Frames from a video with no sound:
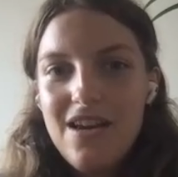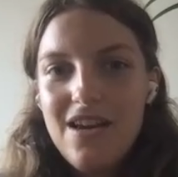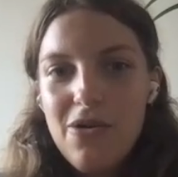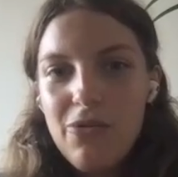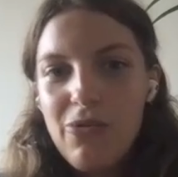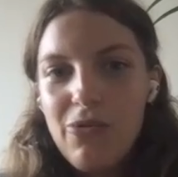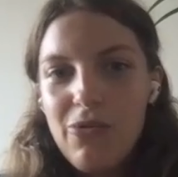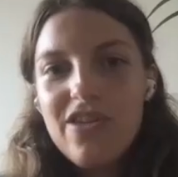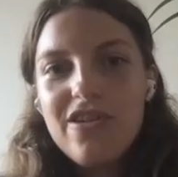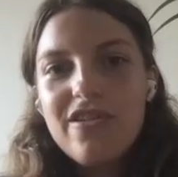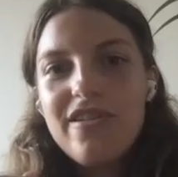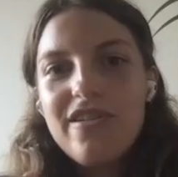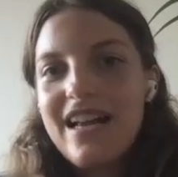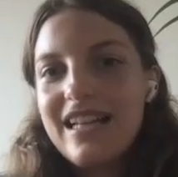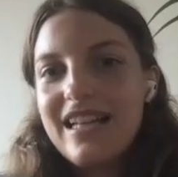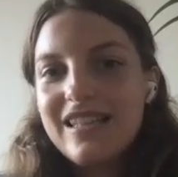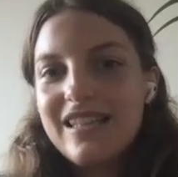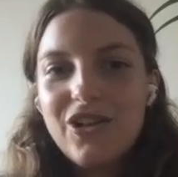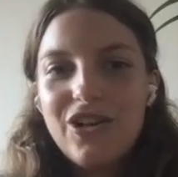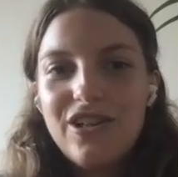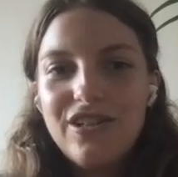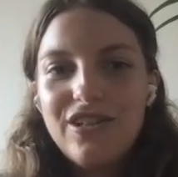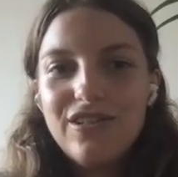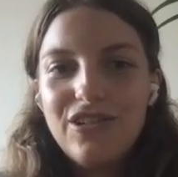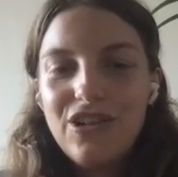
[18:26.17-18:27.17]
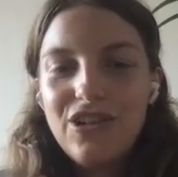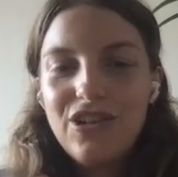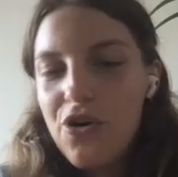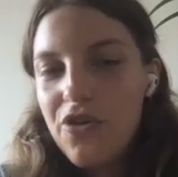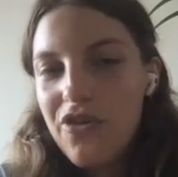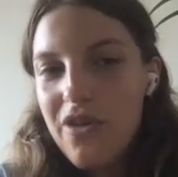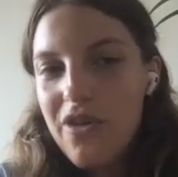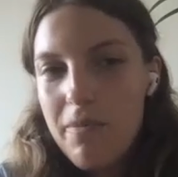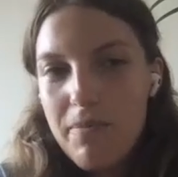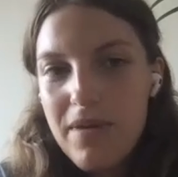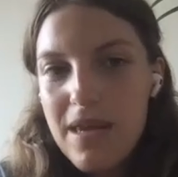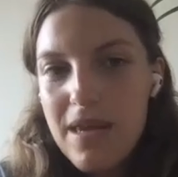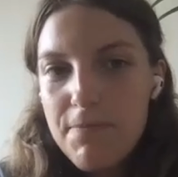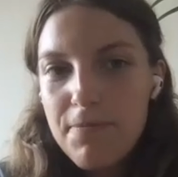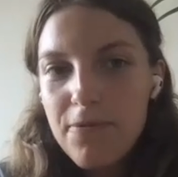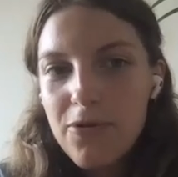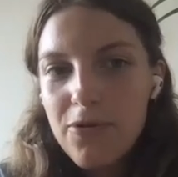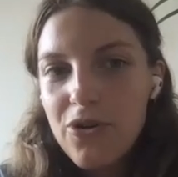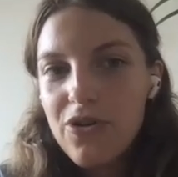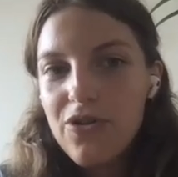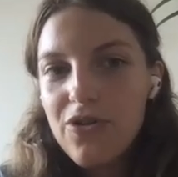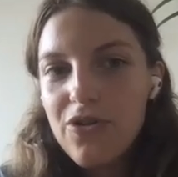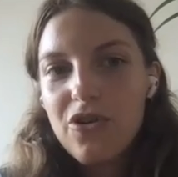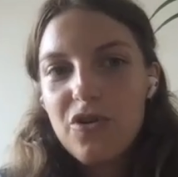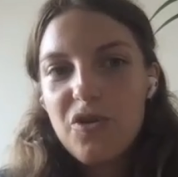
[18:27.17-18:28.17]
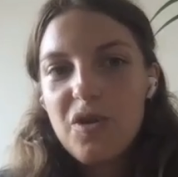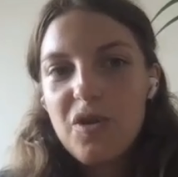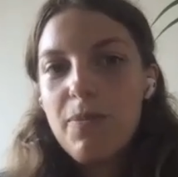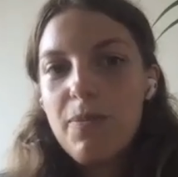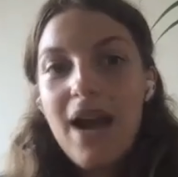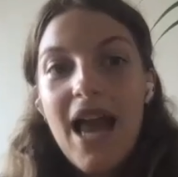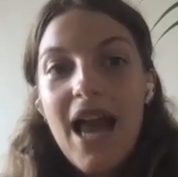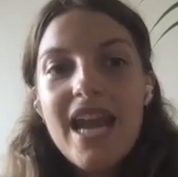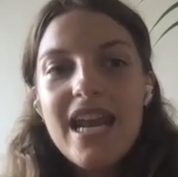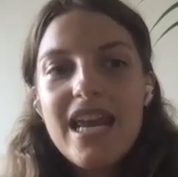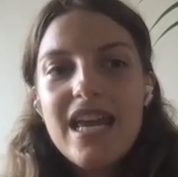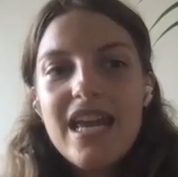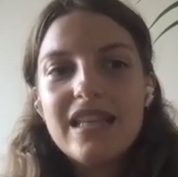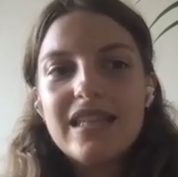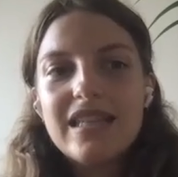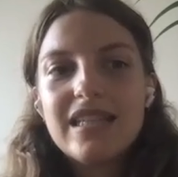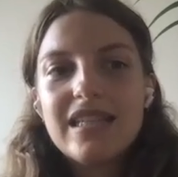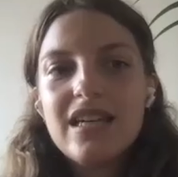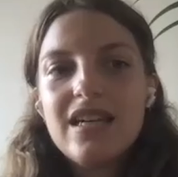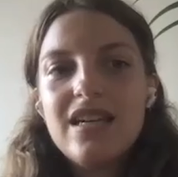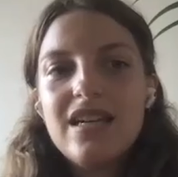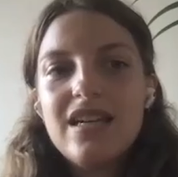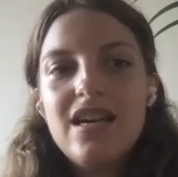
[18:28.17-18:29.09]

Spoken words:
whether that's on, the people or the planet.